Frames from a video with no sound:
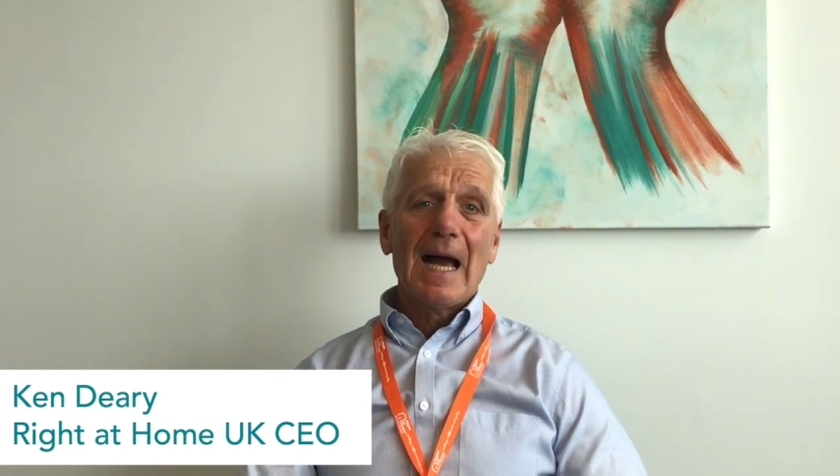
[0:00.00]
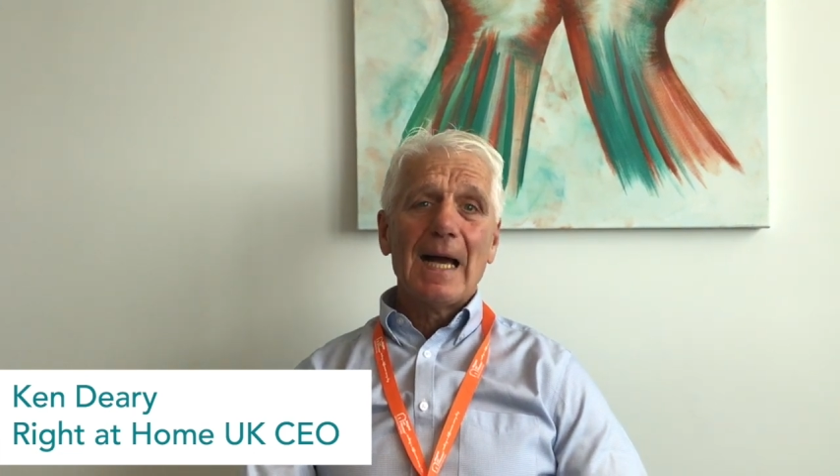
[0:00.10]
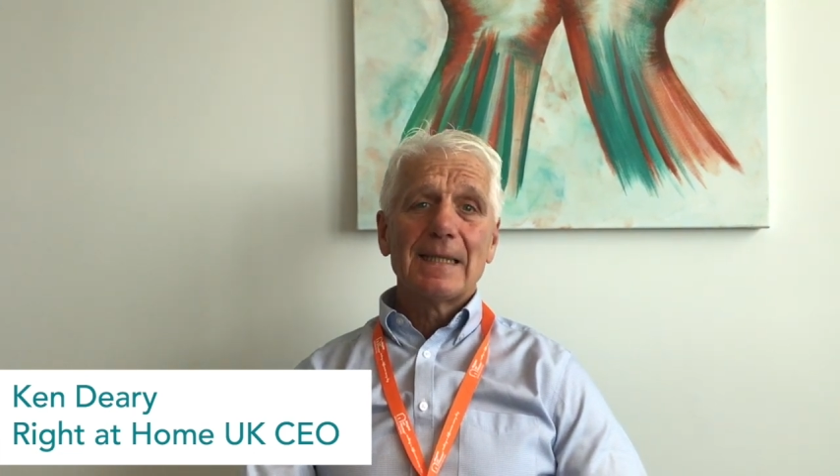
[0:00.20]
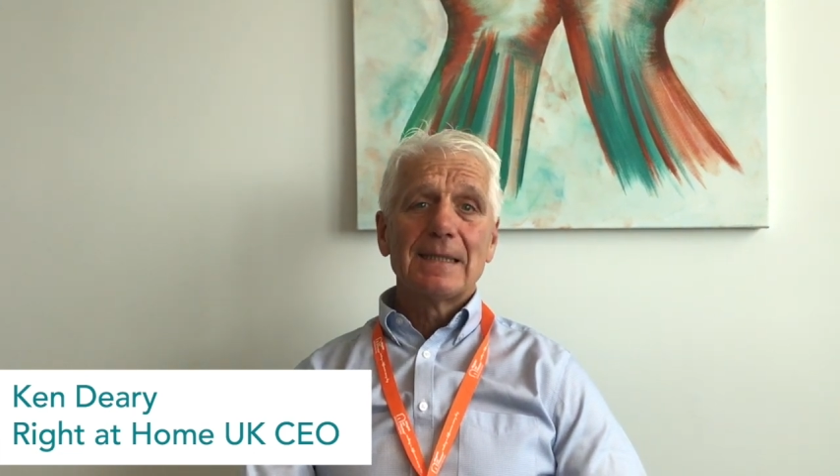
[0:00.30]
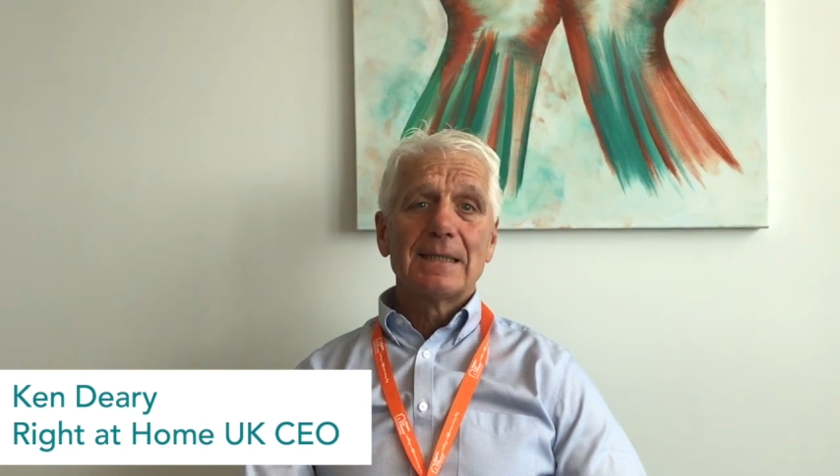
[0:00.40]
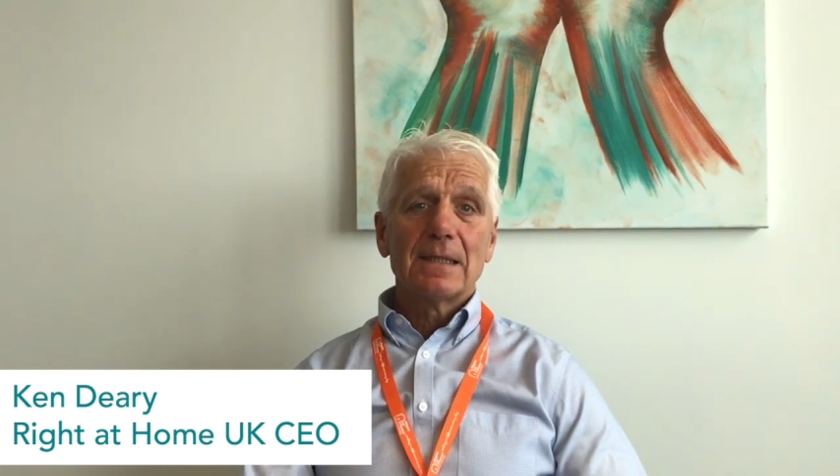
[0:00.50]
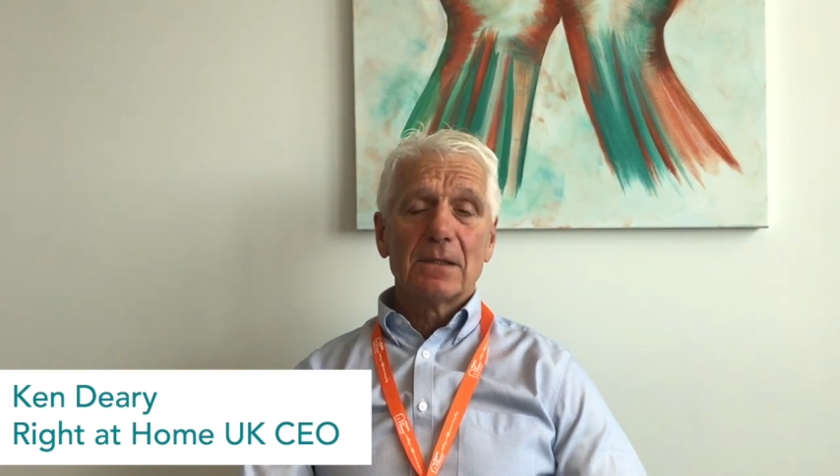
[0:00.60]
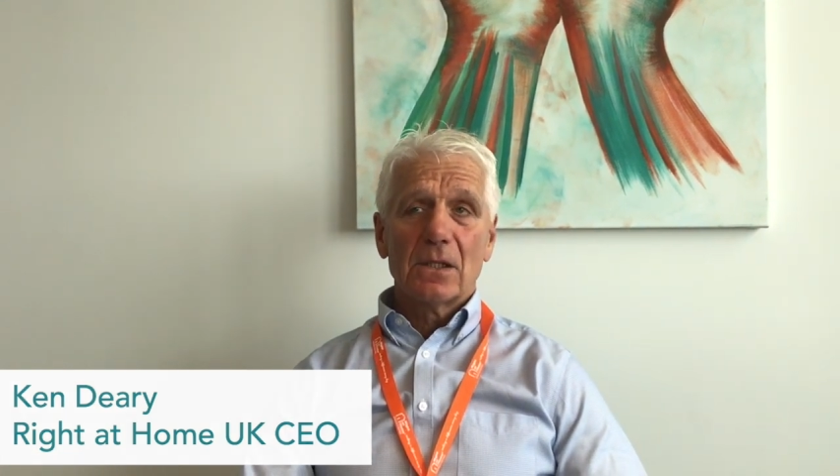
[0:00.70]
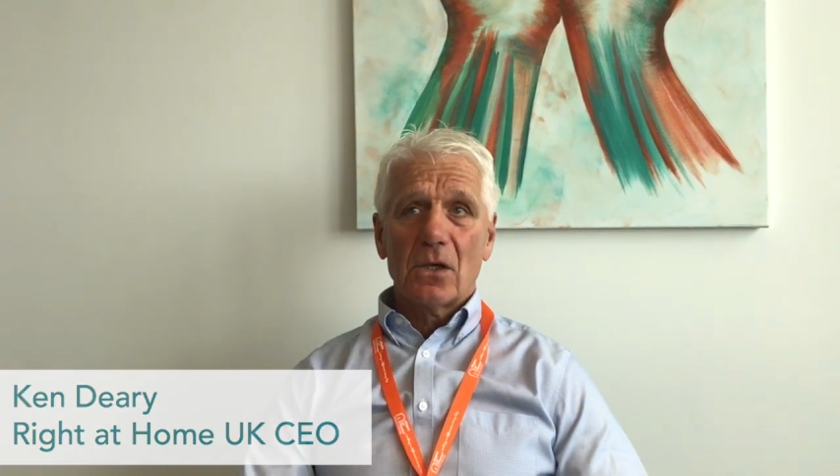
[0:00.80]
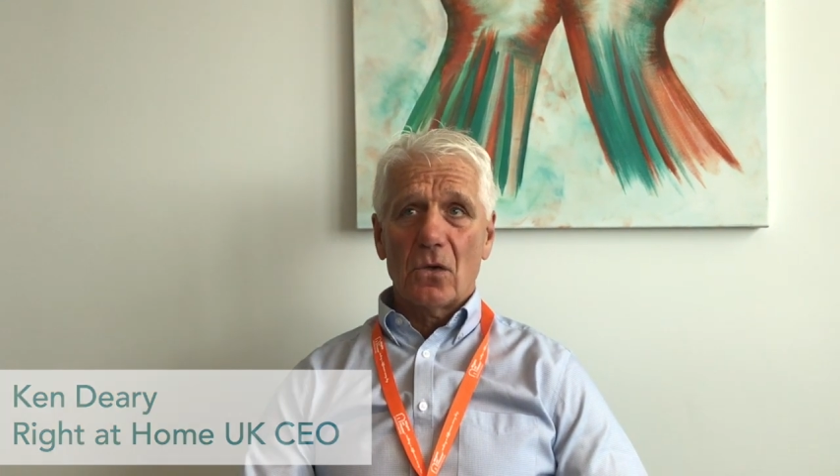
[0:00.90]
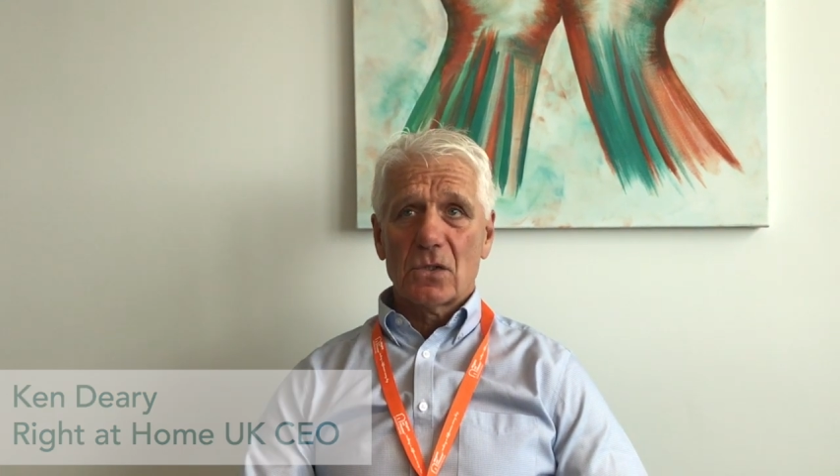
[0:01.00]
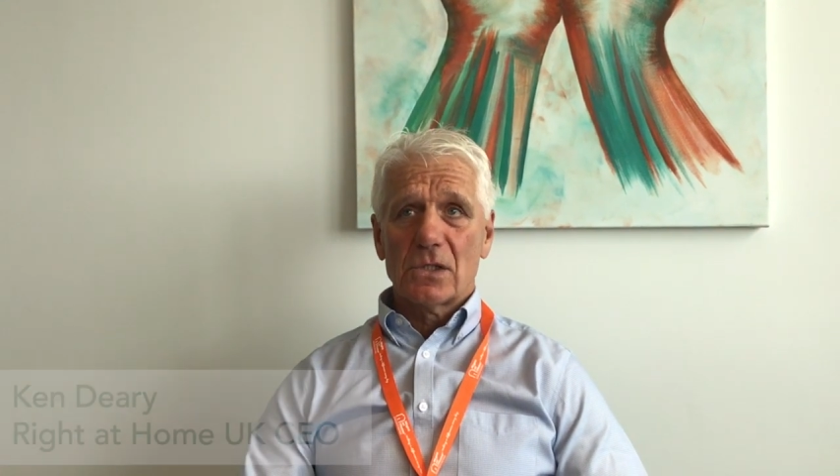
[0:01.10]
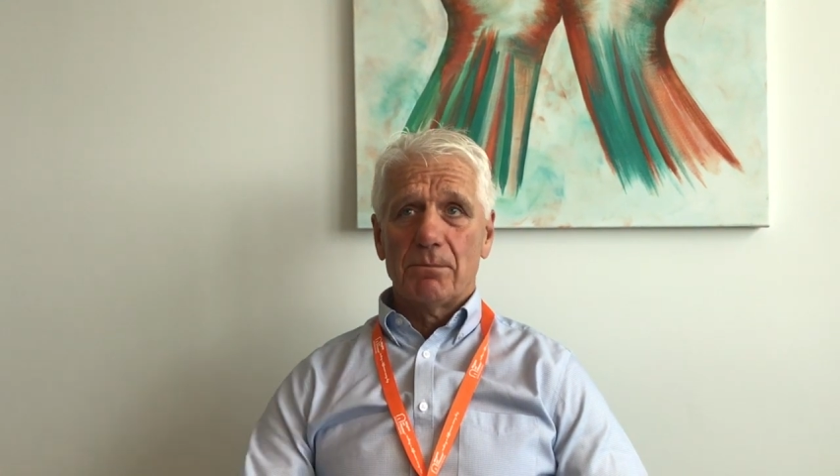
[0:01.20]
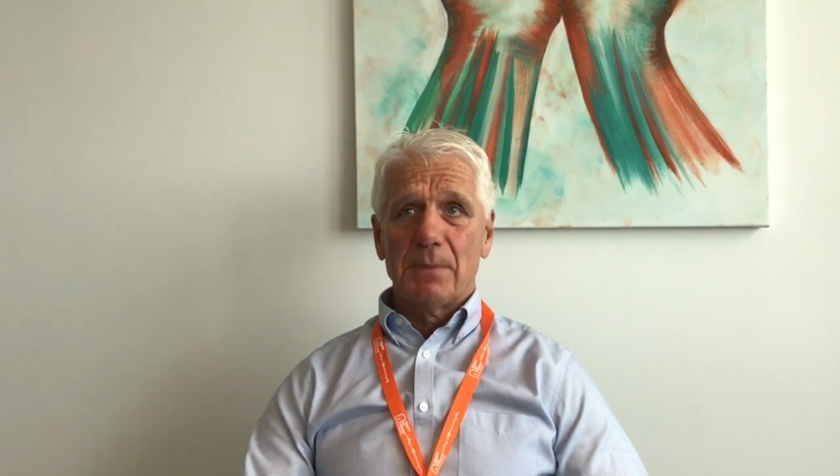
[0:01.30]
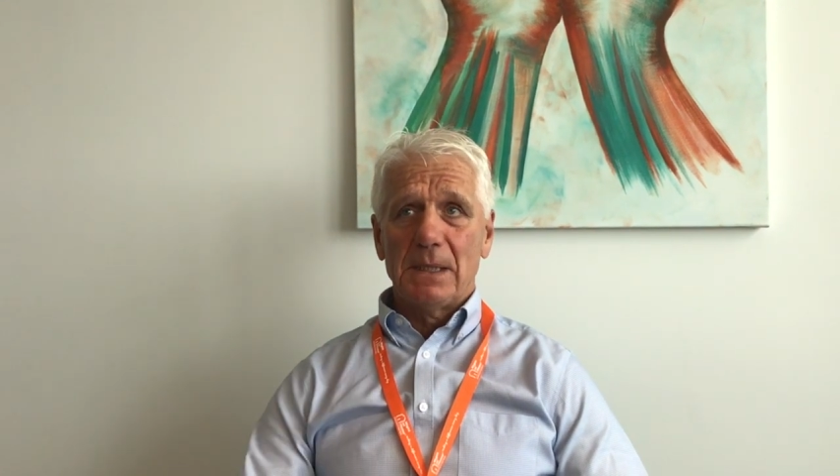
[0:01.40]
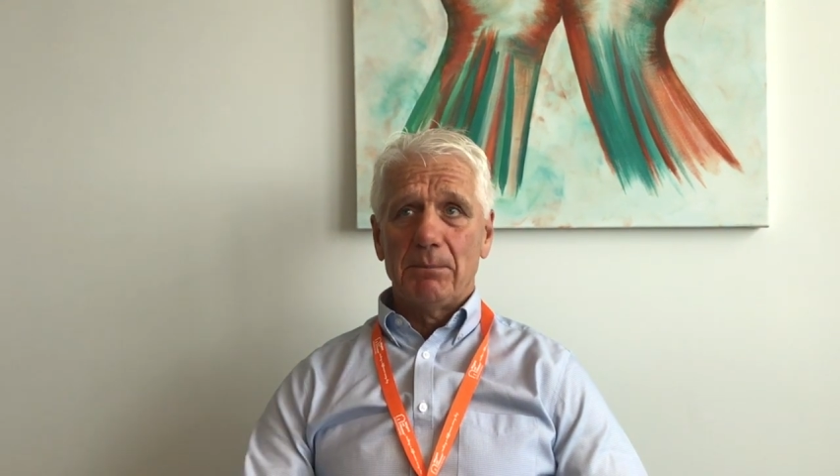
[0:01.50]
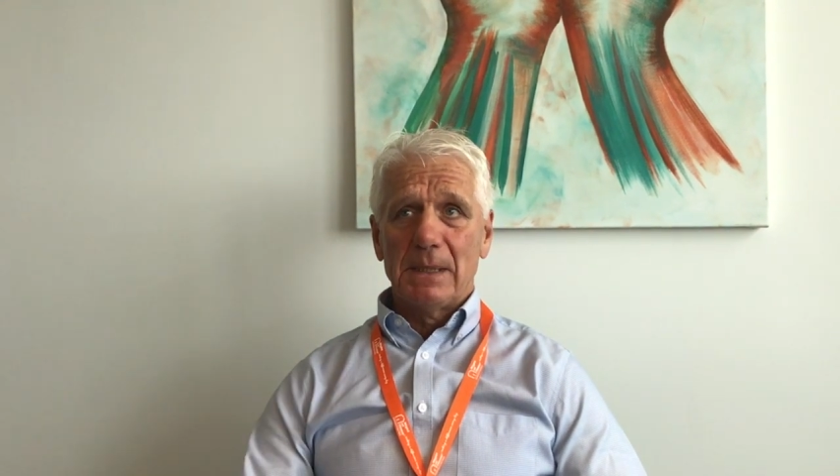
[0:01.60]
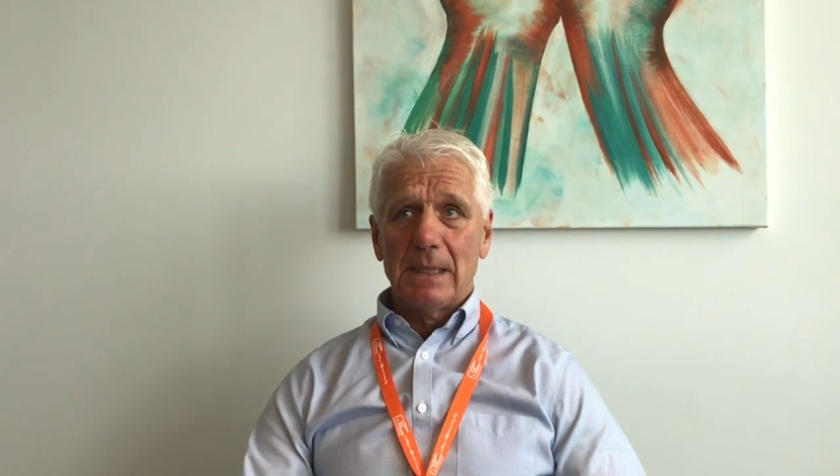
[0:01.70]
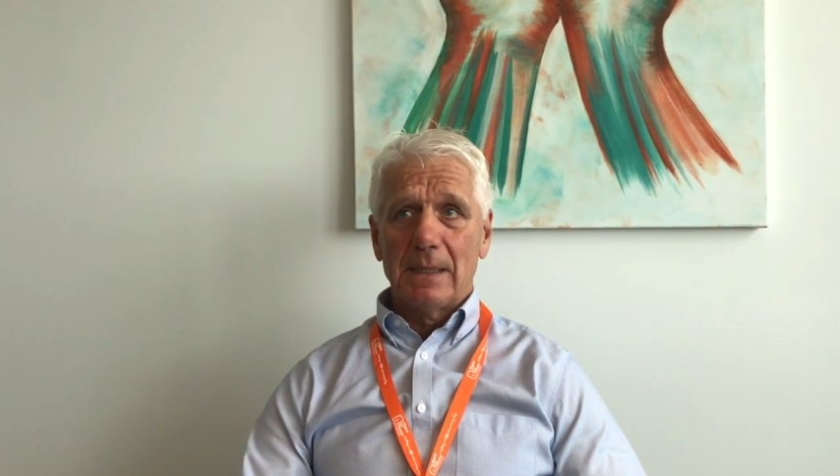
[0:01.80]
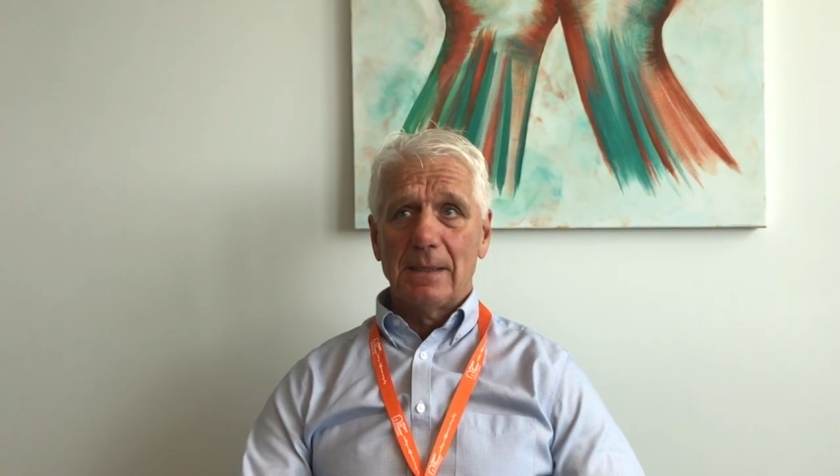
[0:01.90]
and the cost of
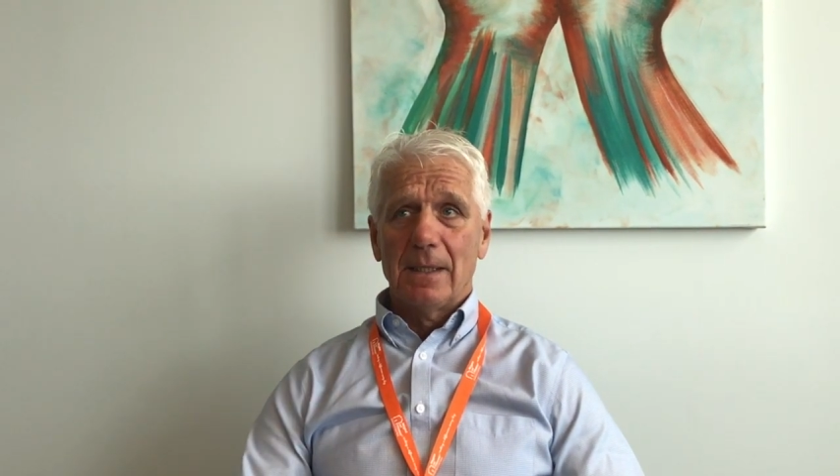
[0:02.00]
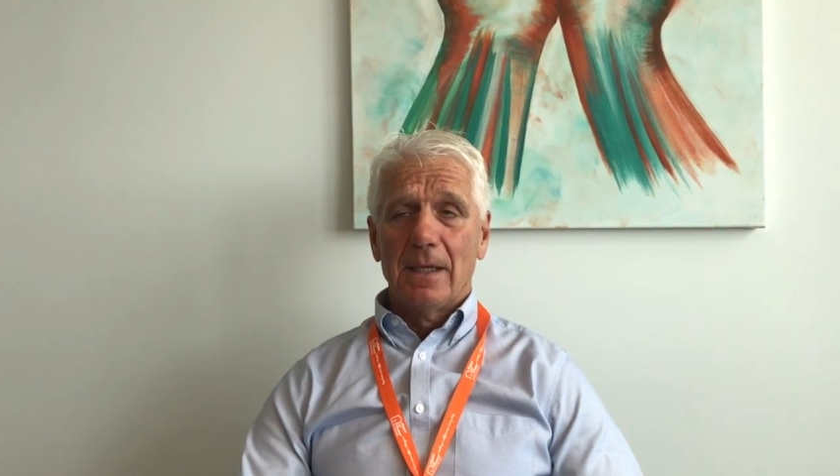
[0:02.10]
PPE.